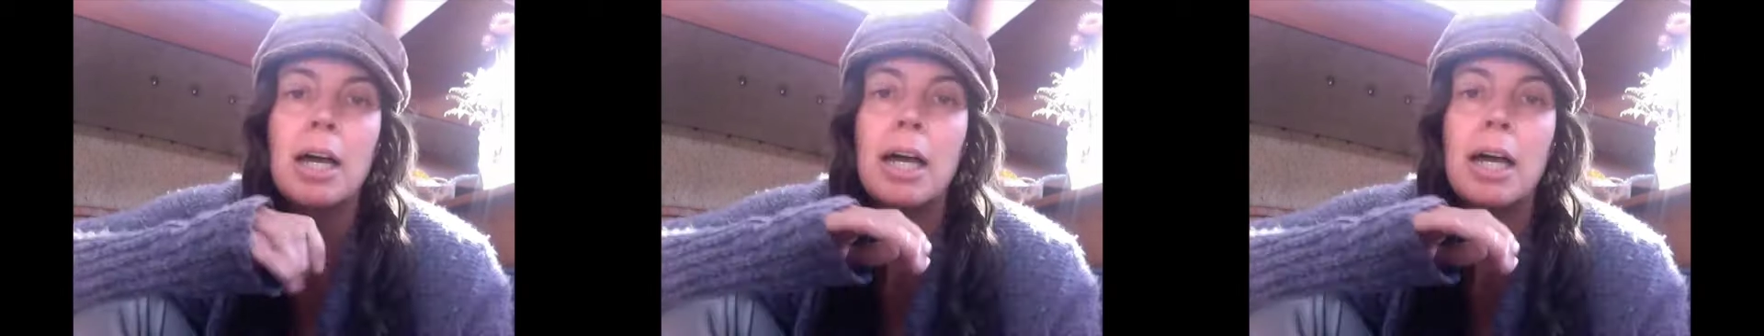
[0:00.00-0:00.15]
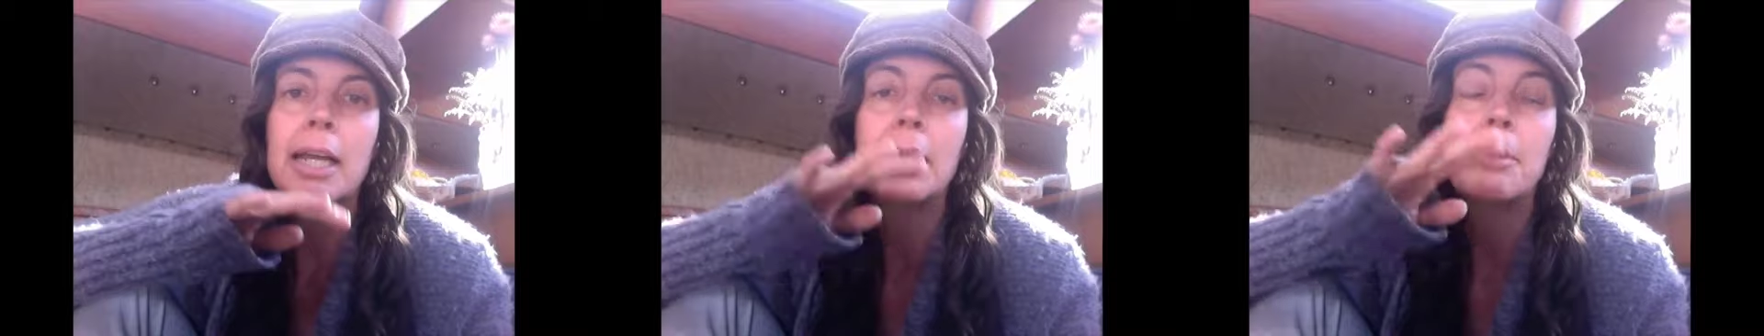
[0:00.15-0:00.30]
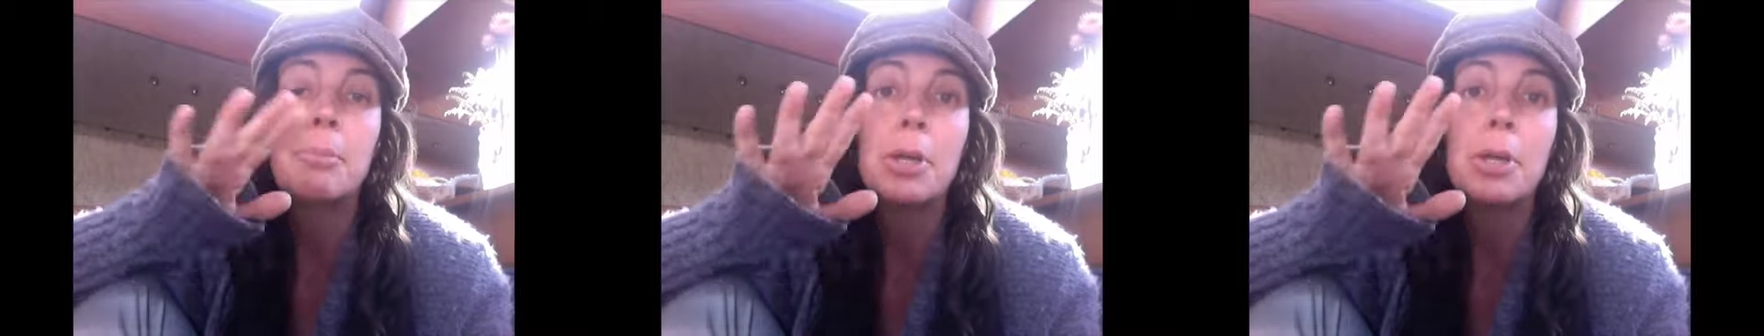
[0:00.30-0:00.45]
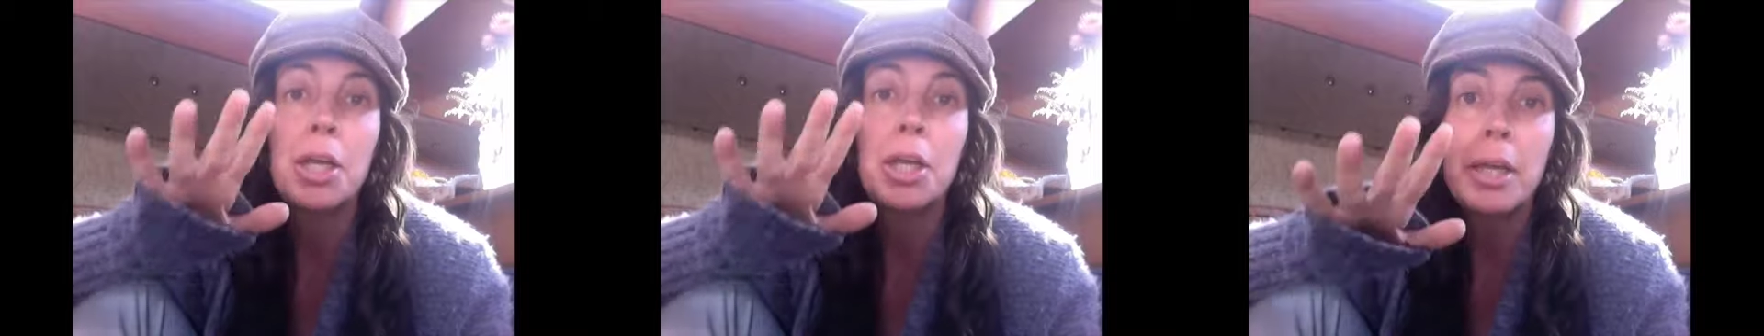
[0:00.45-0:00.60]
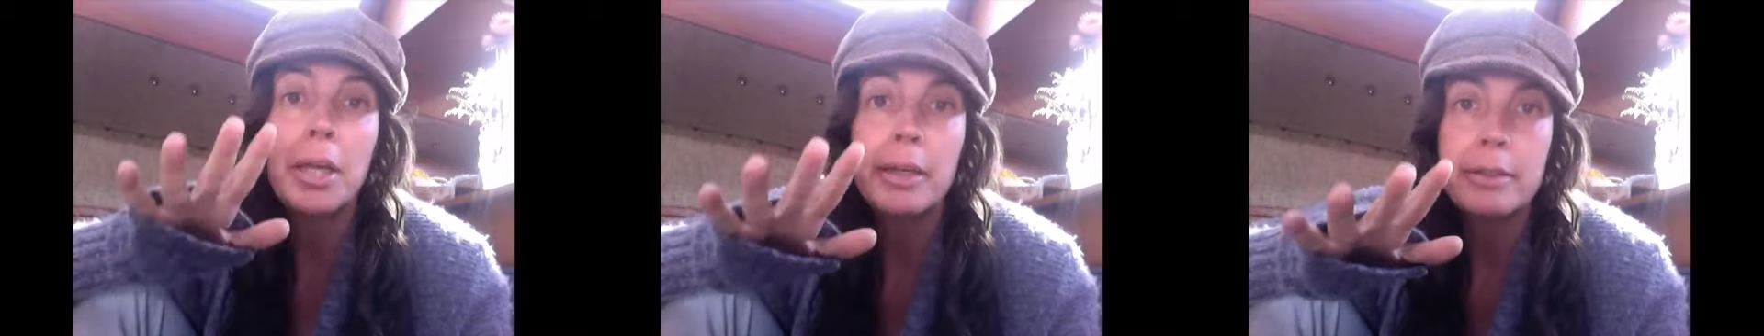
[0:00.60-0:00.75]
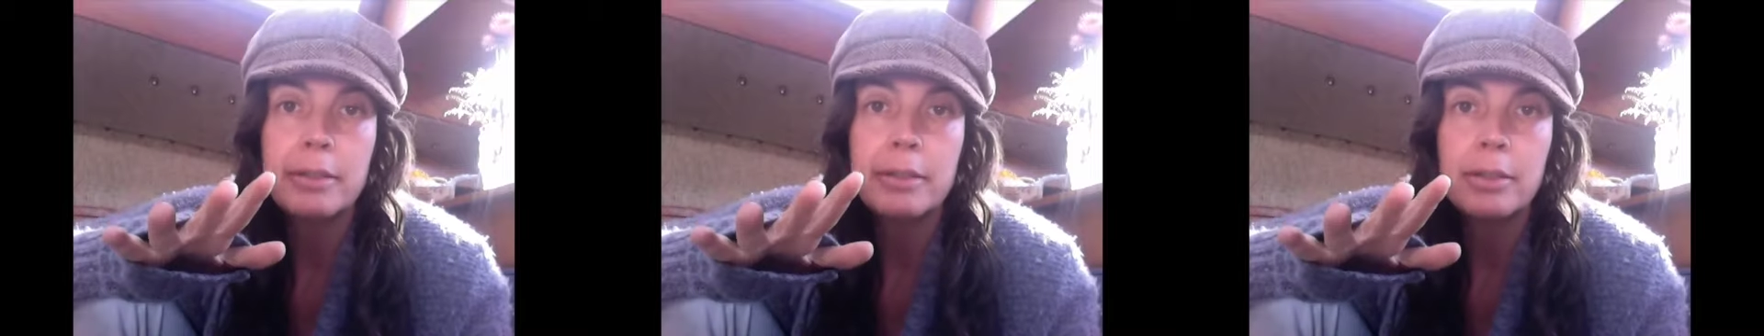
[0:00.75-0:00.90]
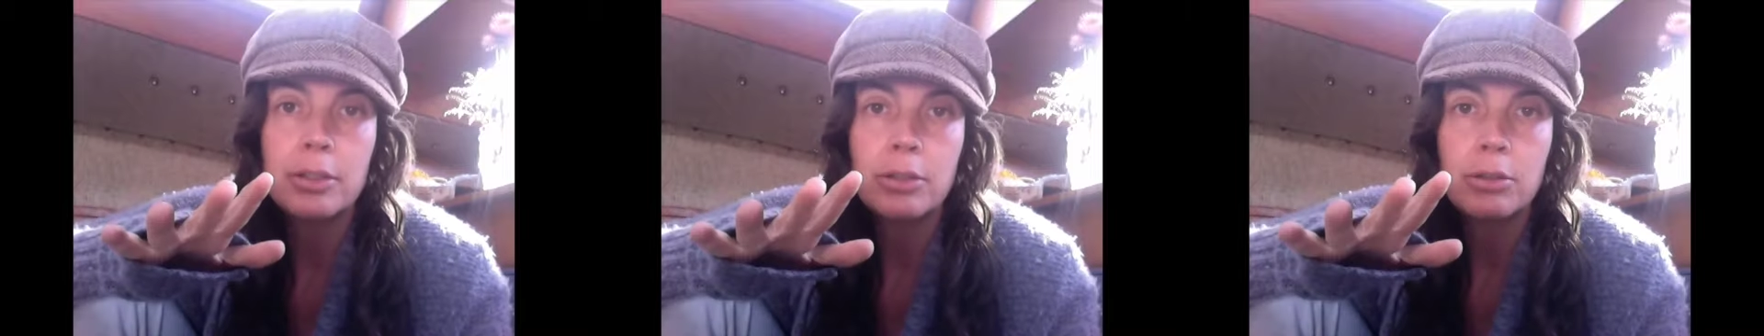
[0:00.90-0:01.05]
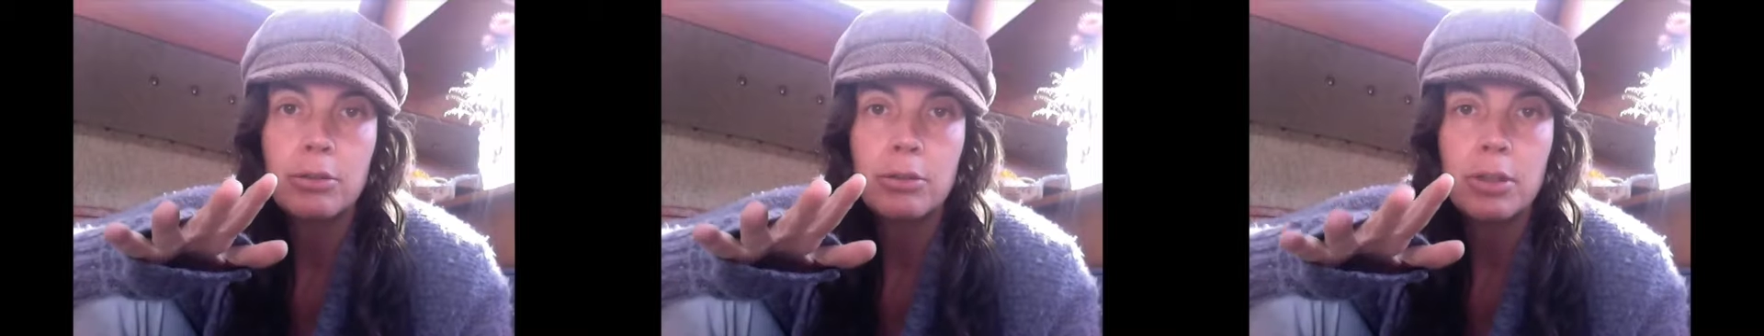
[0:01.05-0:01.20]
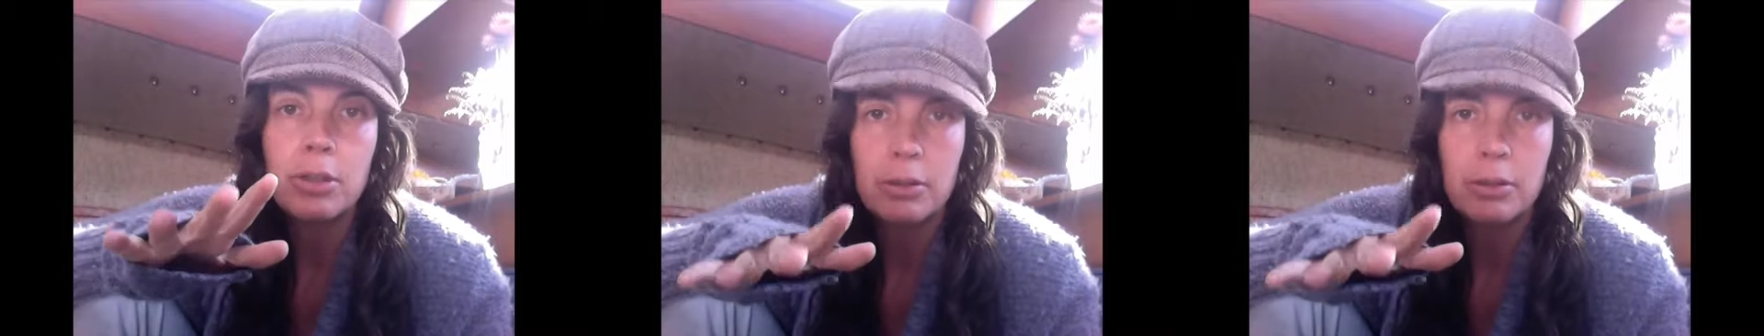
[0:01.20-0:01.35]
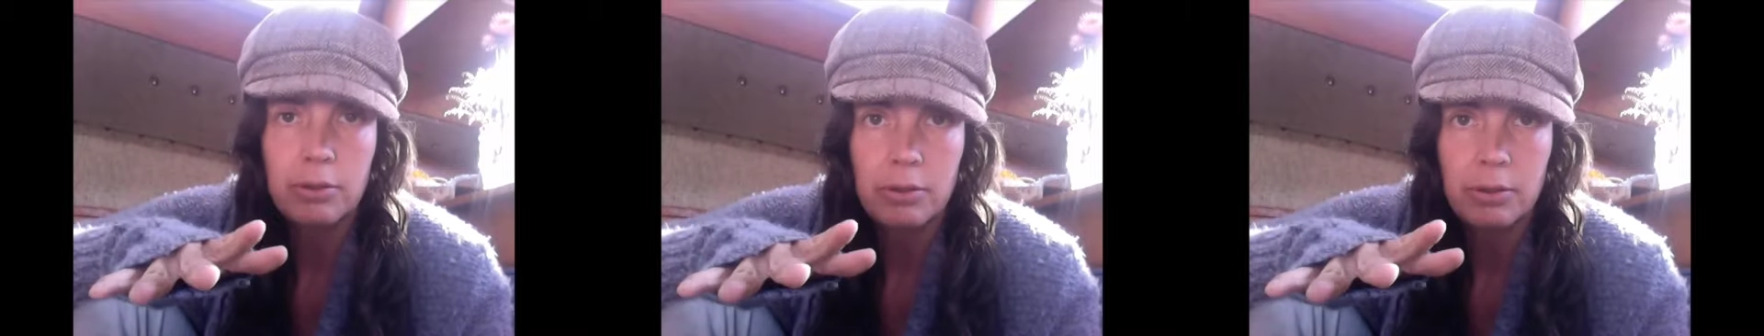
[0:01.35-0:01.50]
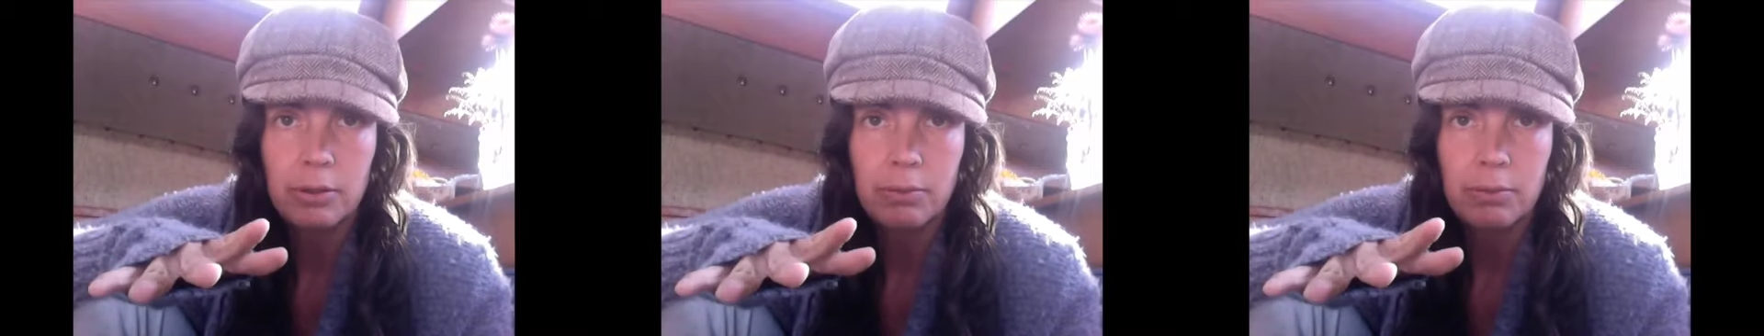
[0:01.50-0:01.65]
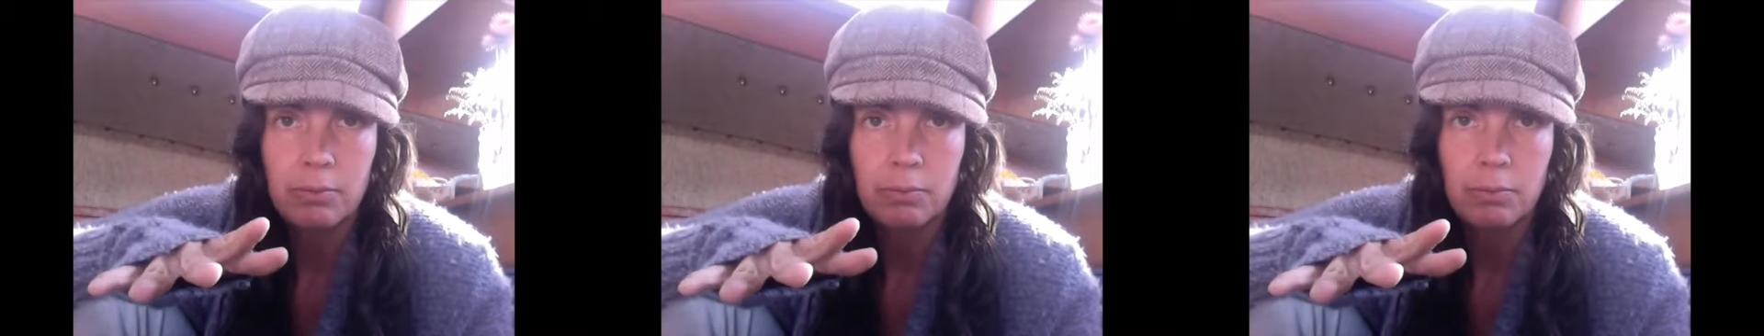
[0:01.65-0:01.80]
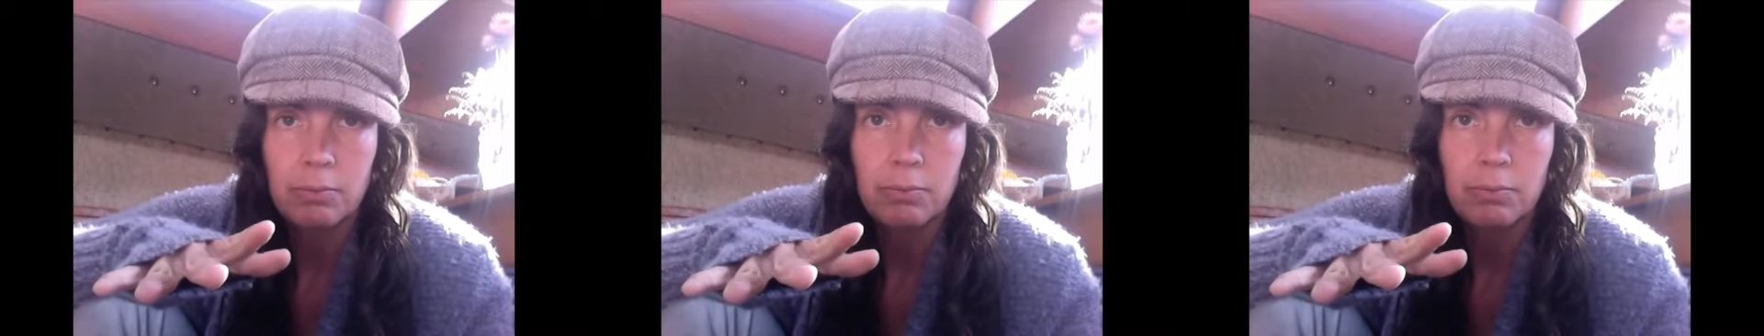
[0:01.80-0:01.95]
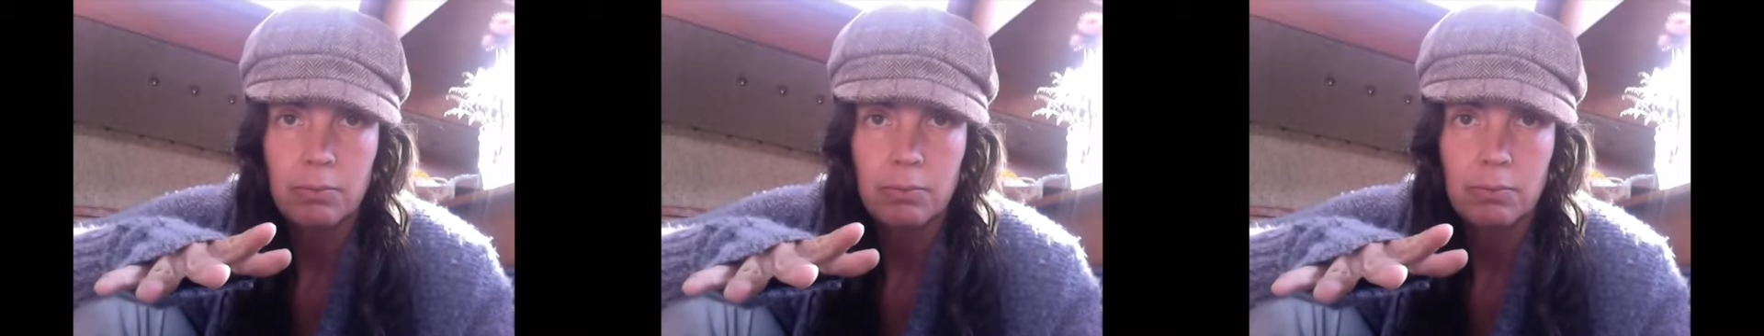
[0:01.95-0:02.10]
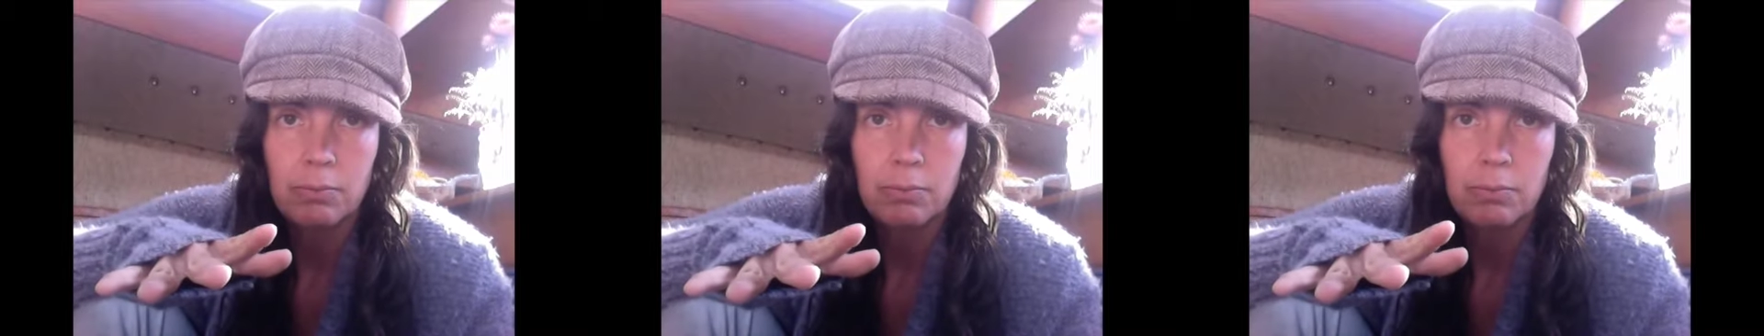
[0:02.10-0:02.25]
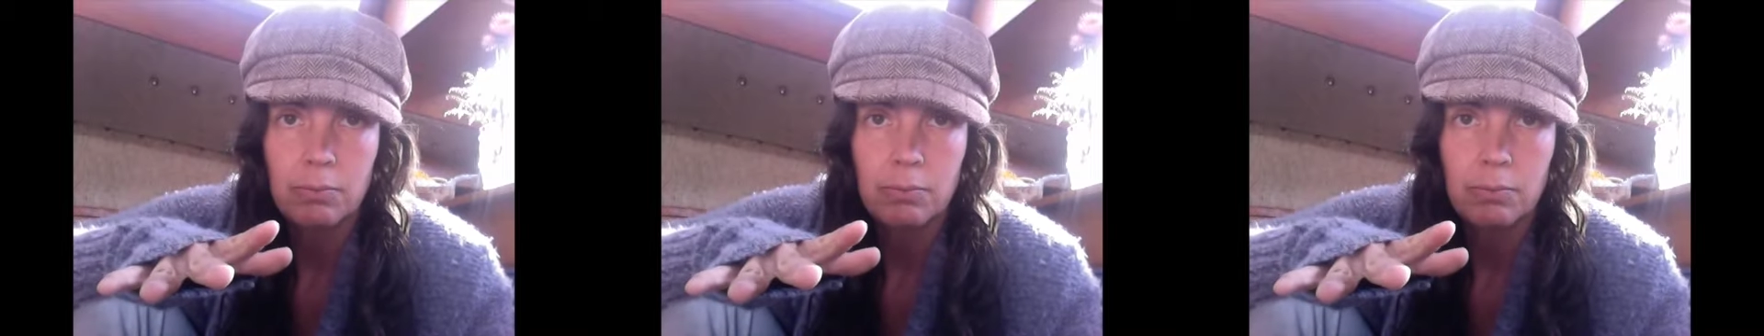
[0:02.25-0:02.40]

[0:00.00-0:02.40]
I am editing this. I